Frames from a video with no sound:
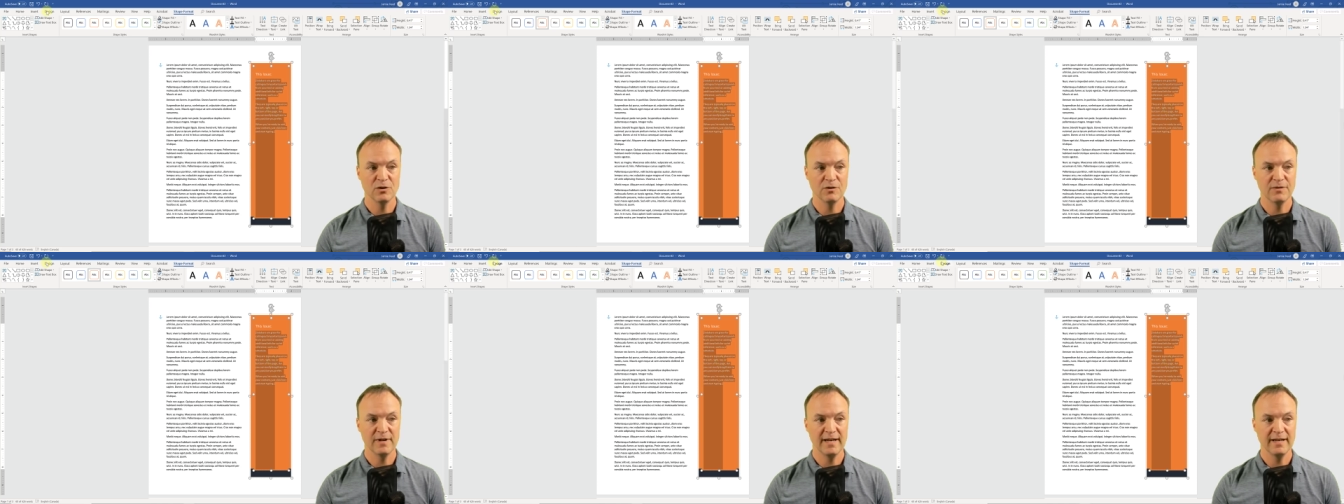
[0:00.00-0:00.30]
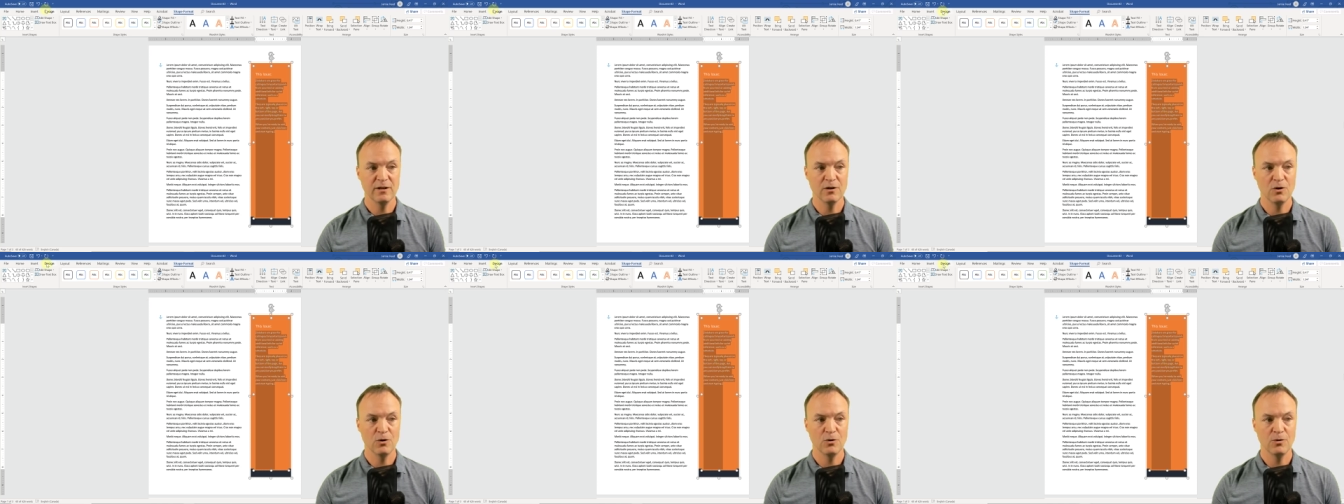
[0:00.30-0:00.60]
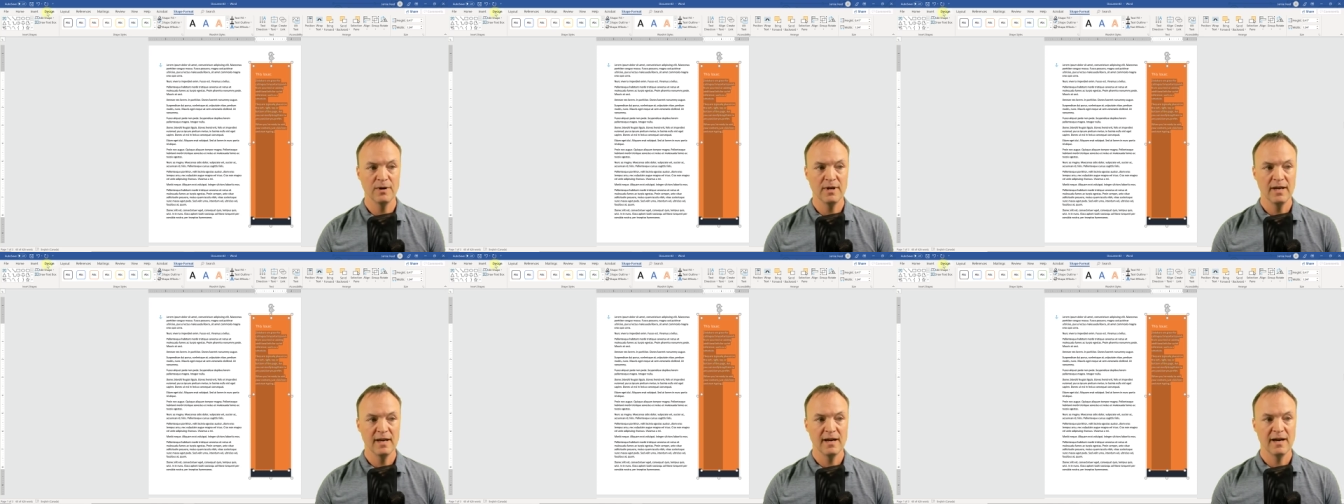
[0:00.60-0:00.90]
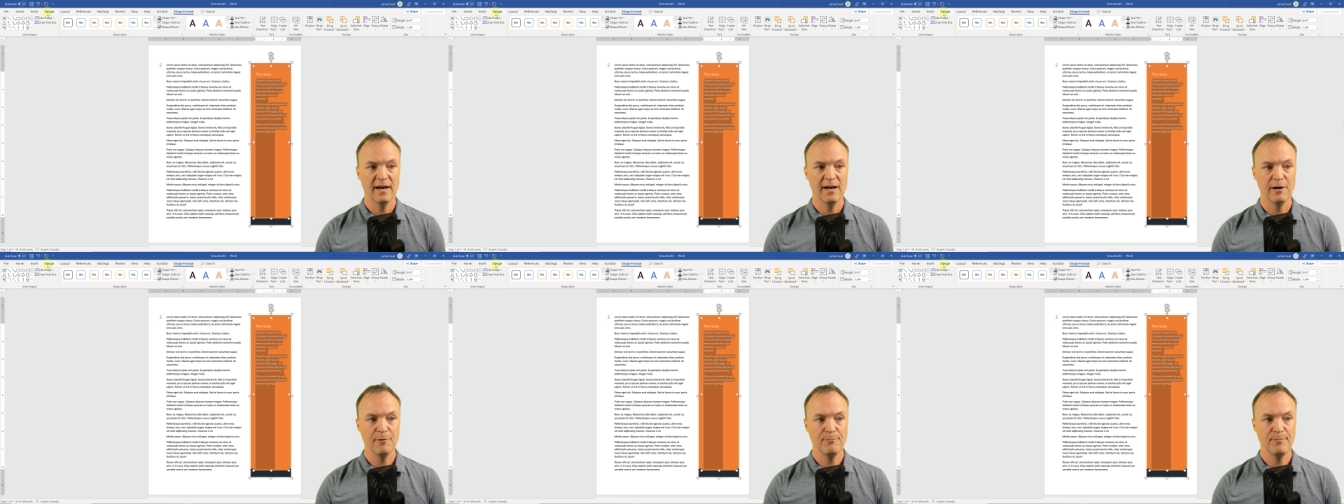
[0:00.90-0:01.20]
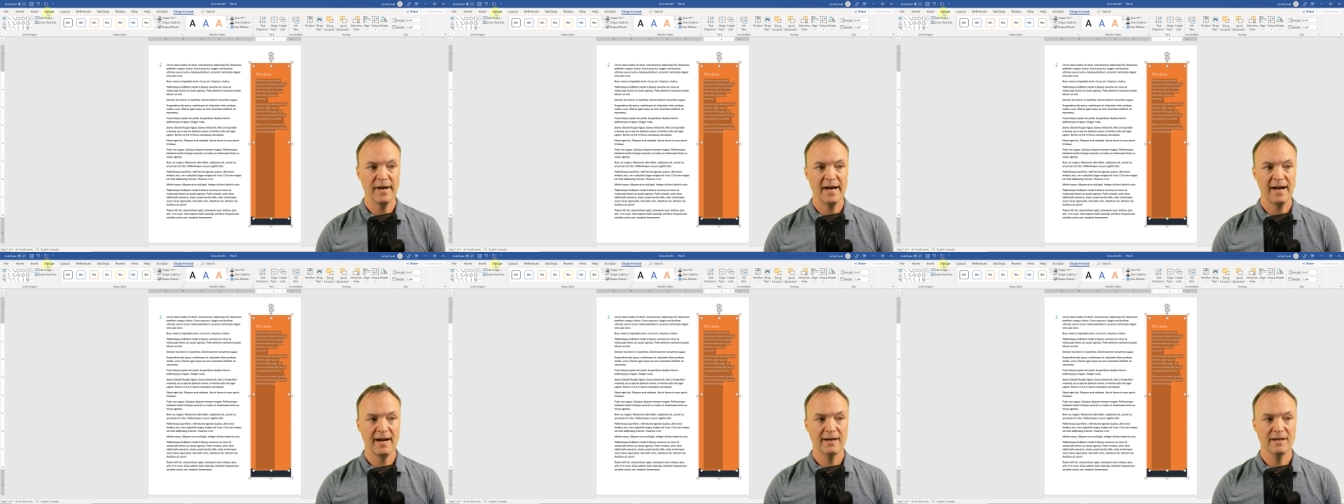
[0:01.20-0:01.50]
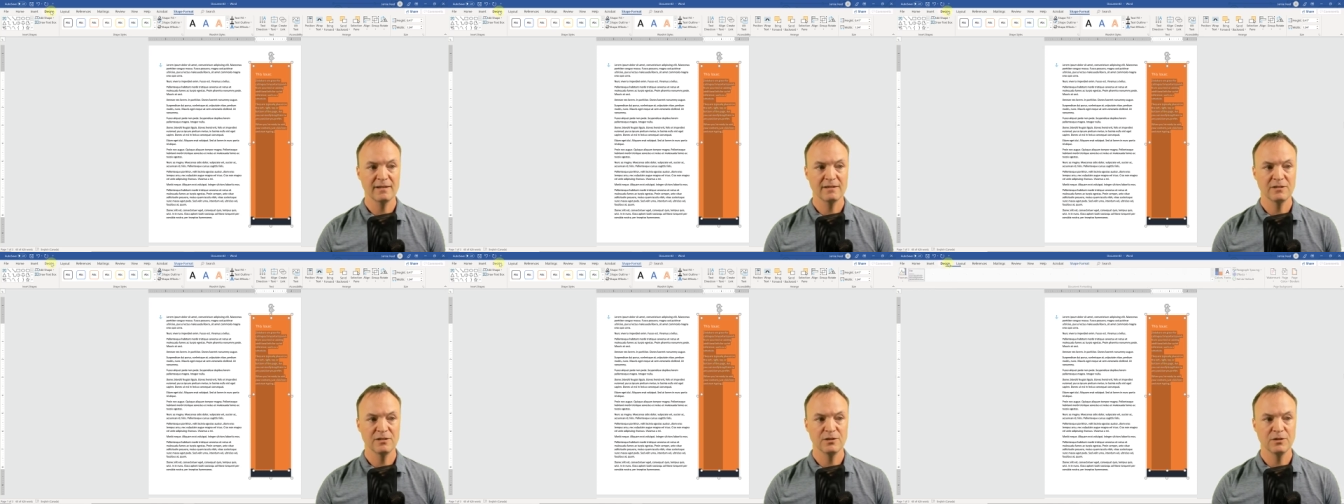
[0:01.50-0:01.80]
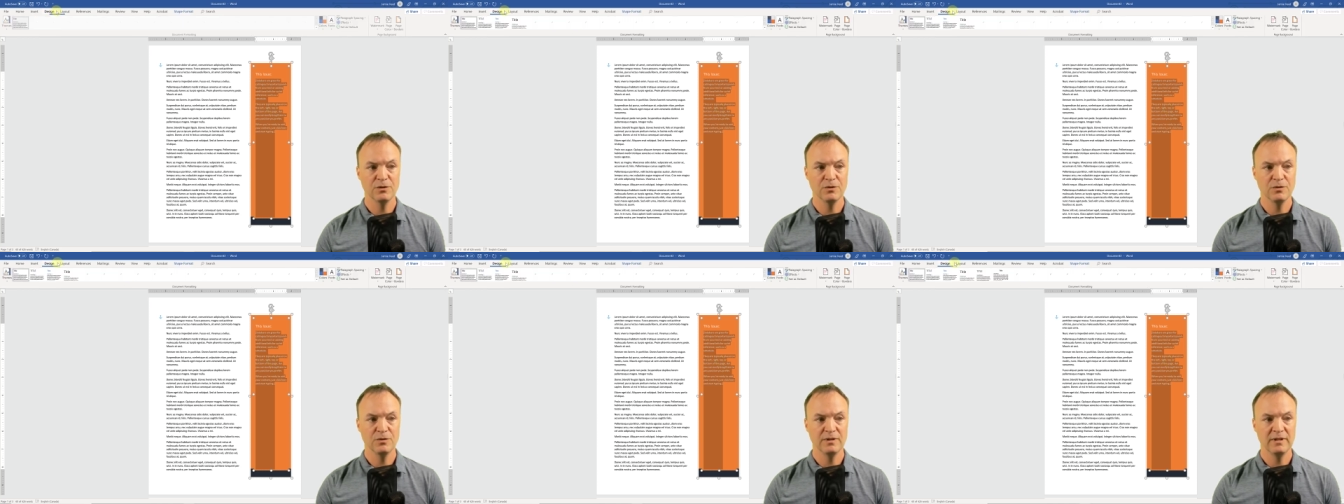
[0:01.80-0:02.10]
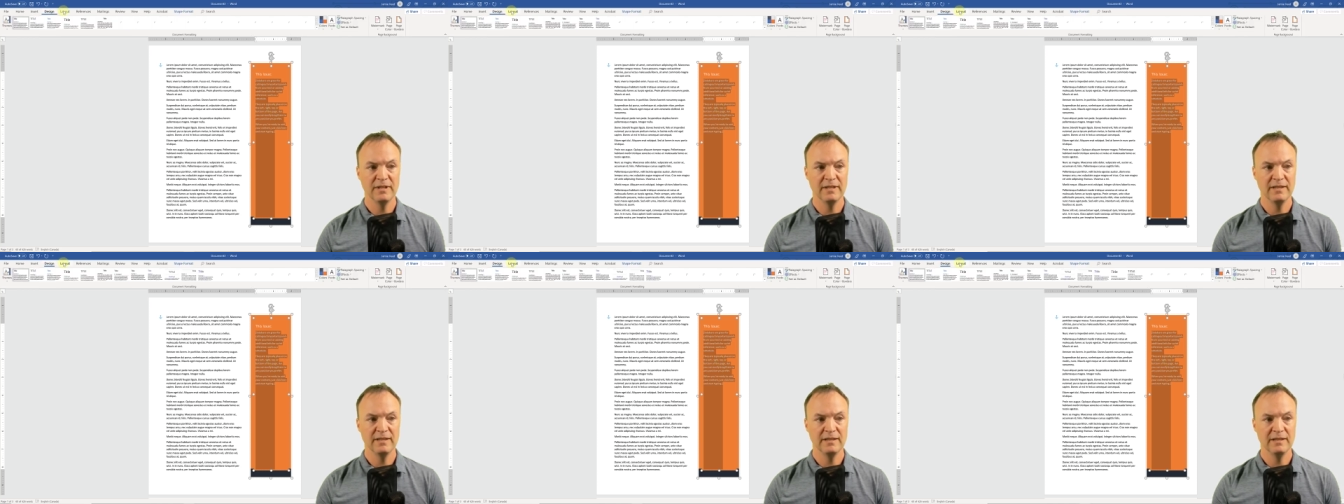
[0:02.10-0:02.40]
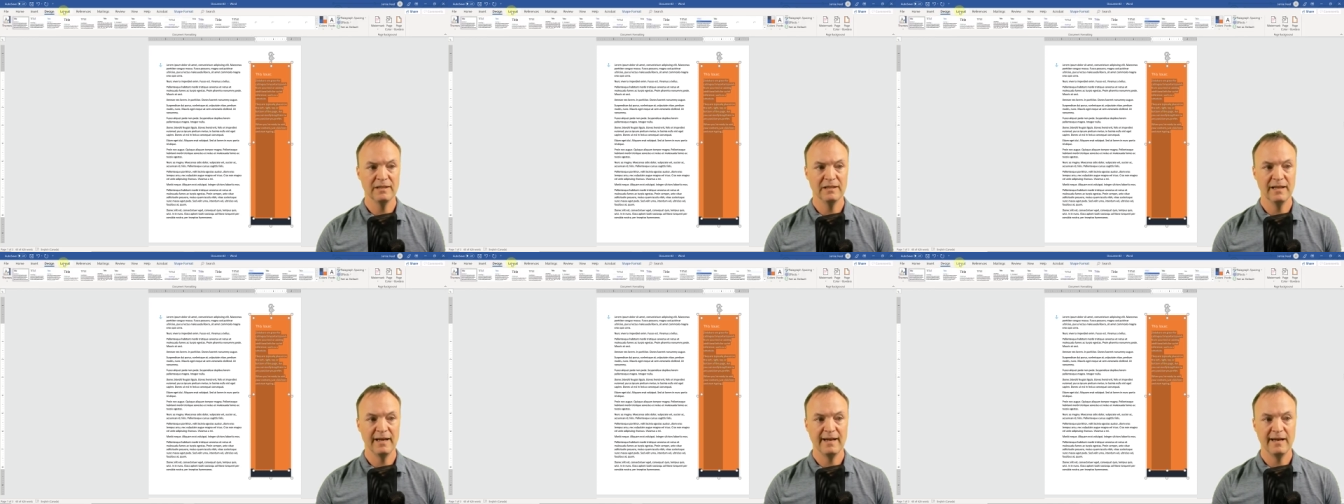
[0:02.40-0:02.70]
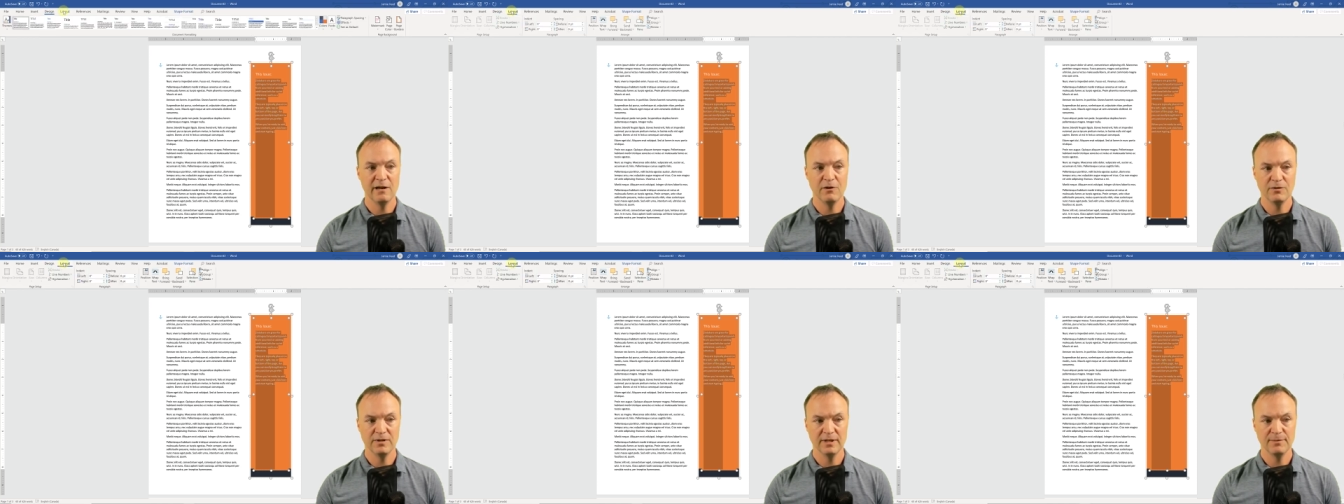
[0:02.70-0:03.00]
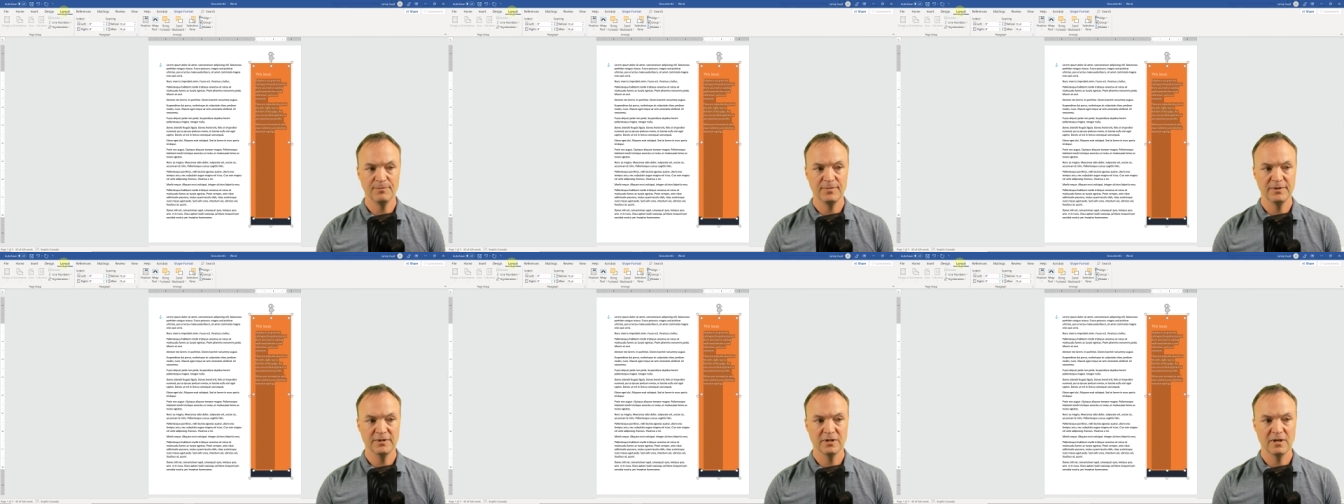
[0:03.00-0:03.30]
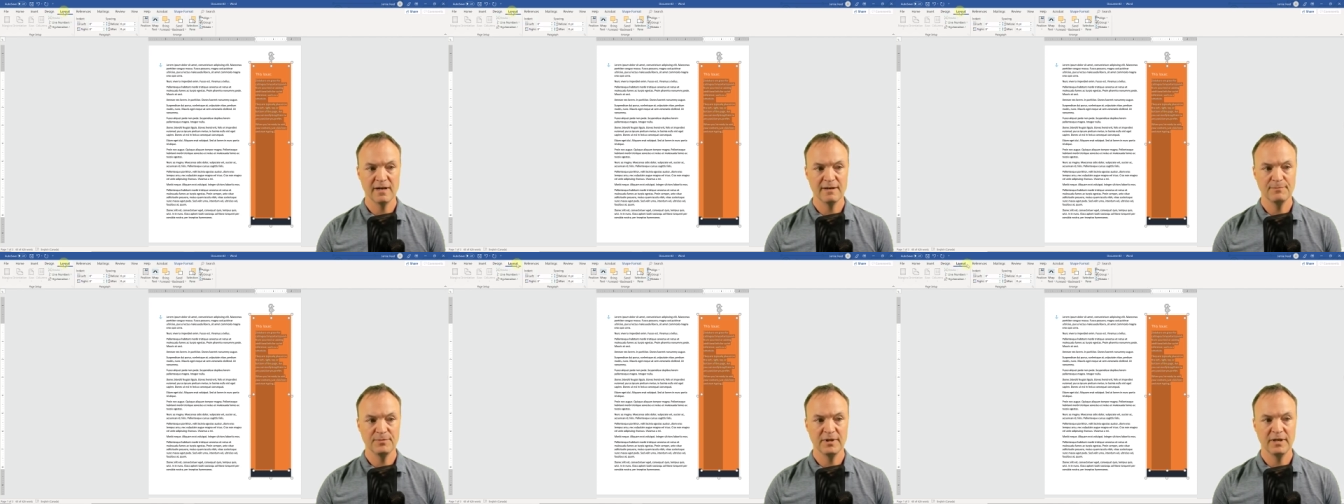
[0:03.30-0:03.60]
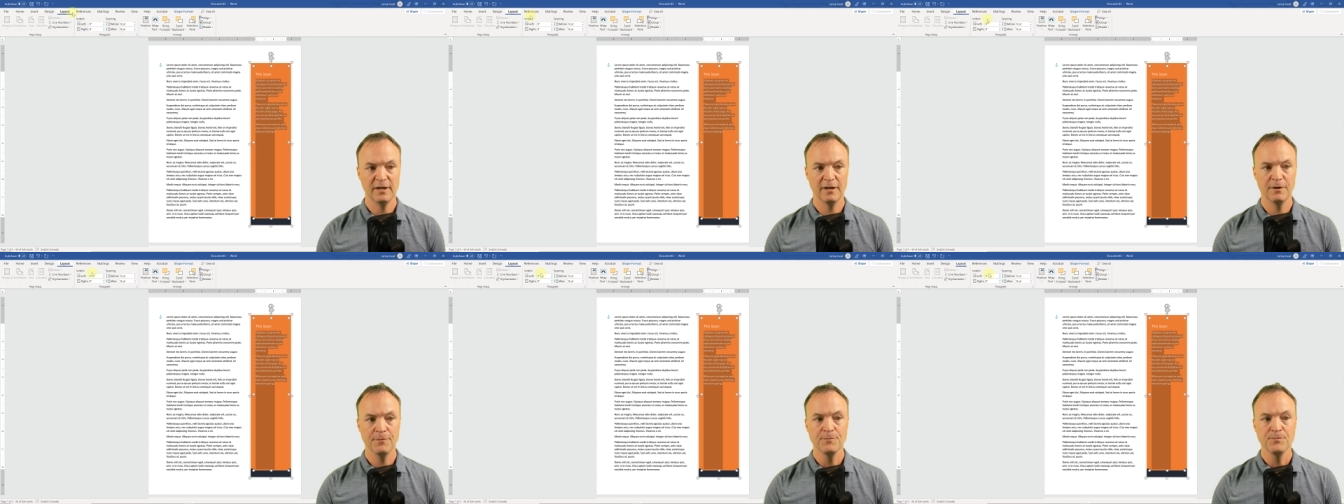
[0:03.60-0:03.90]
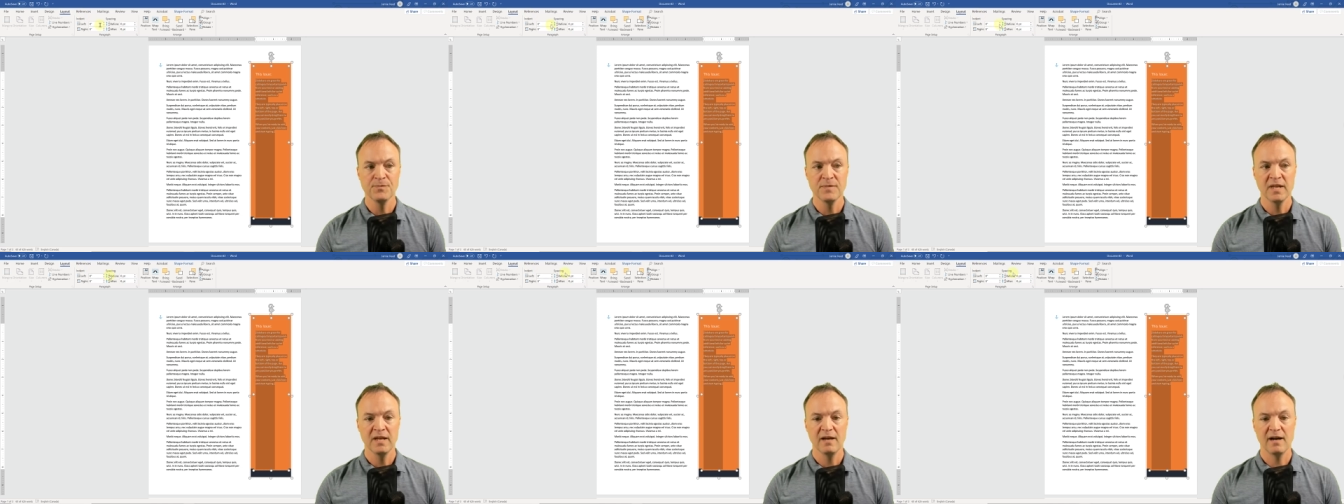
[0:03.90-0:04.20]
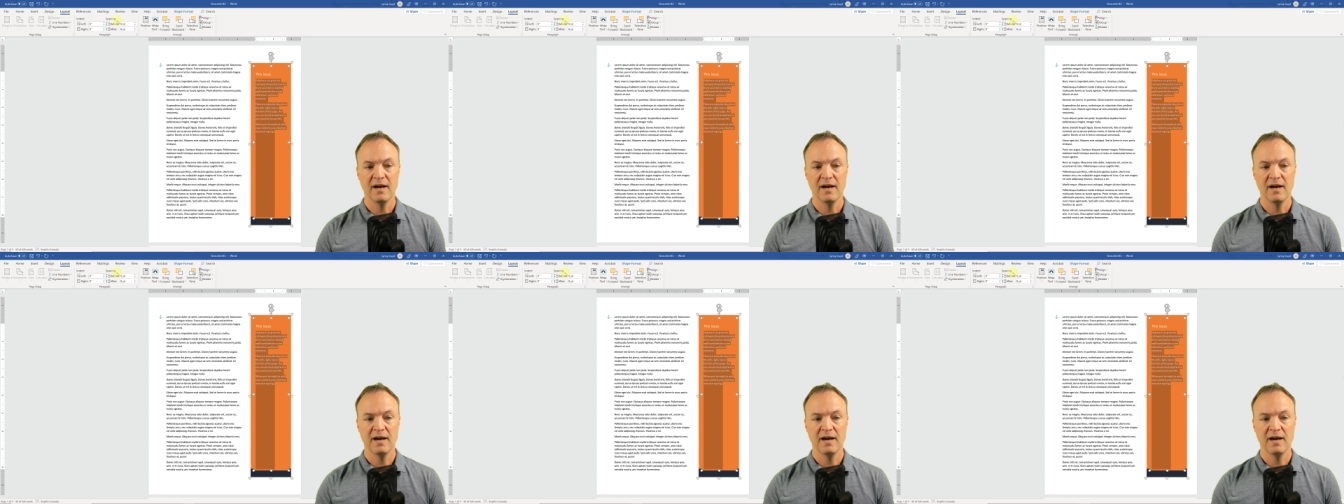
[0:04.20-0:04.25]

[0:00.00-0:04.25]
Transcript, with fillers: So if I go back to the layout up top here,